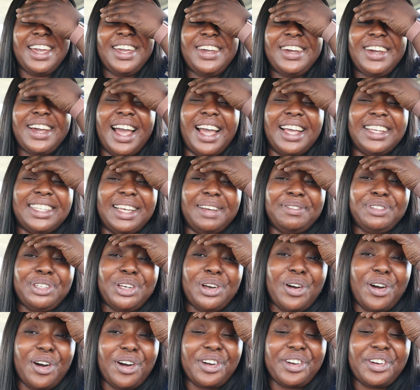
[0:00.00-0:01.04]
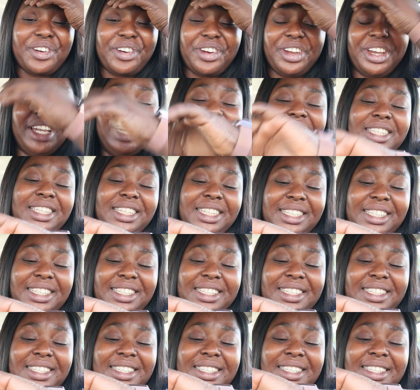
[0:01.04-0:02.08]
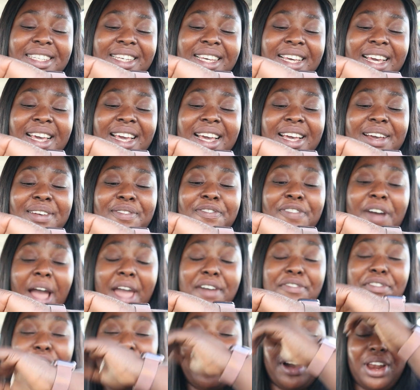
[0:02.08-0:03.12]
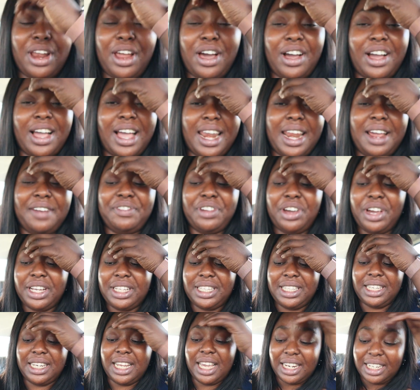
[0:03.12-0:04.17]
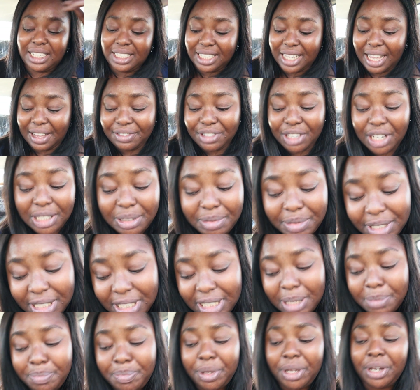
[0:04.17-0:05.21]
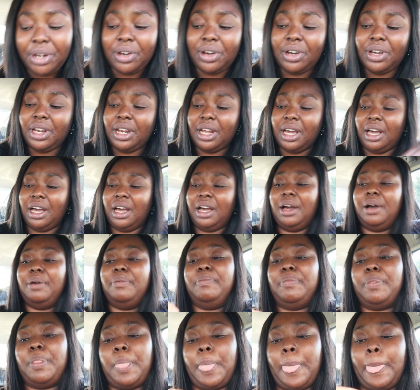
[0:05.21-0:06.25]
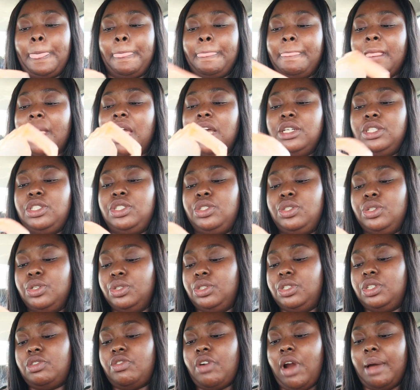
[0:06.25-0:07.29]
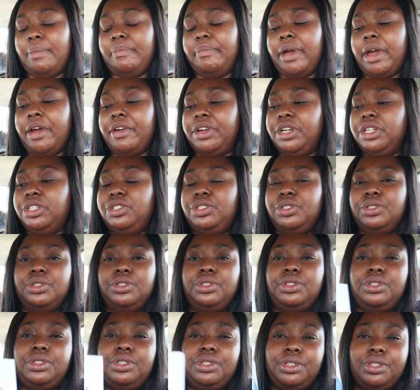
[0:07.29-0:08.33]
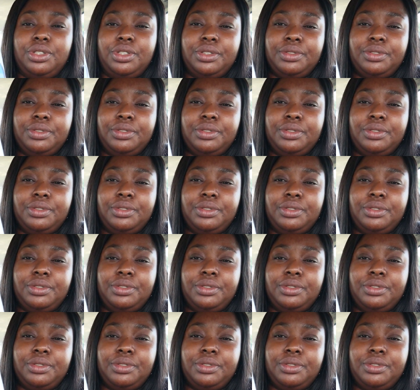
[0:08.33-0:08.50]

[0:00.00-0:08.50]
you guys i'm so hungry it is five o'clock and i've not eaten anything i've just been sipping on um stewed cranberry juice